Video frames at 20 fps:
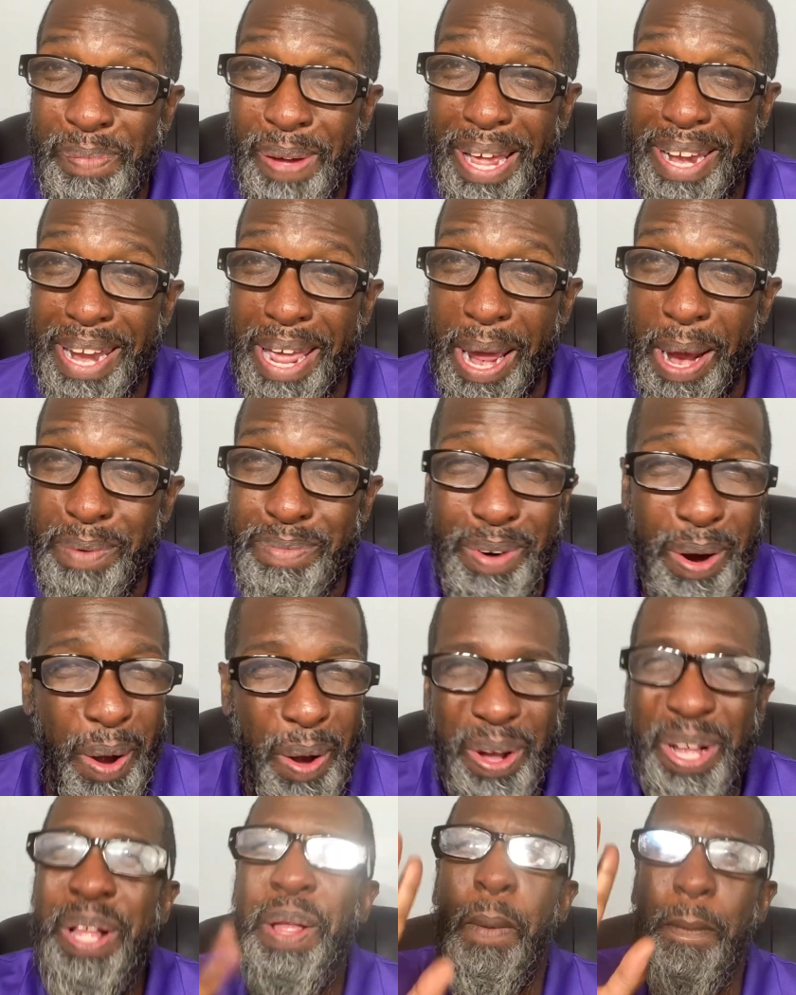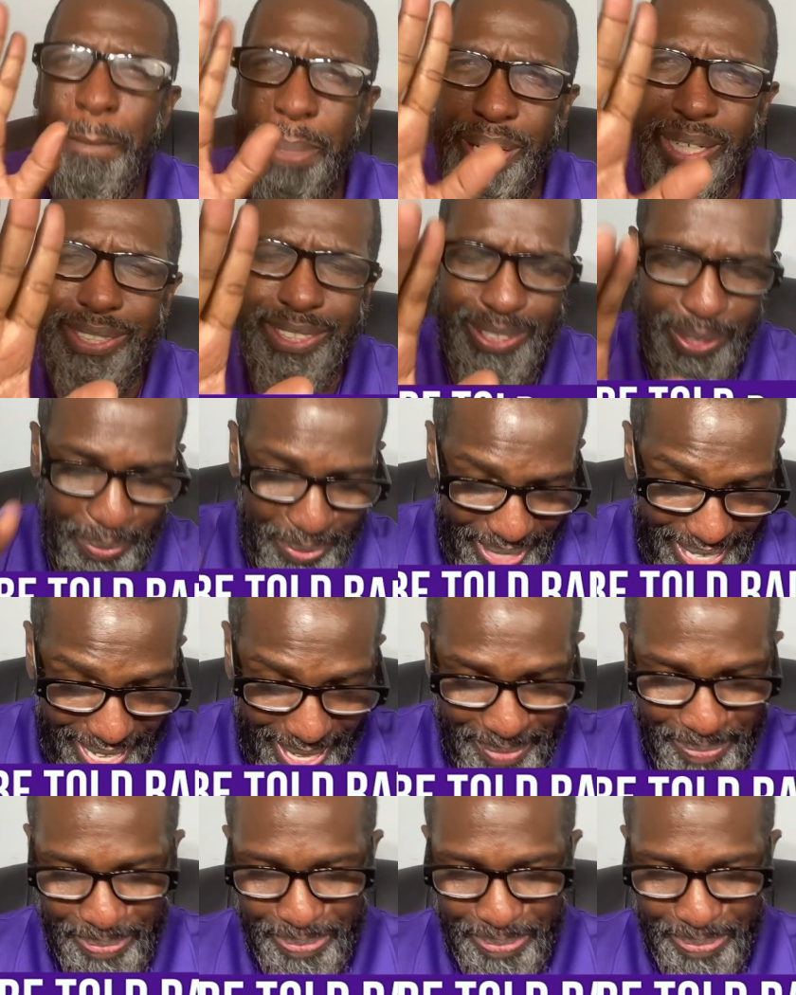my name wrong, but it's okay.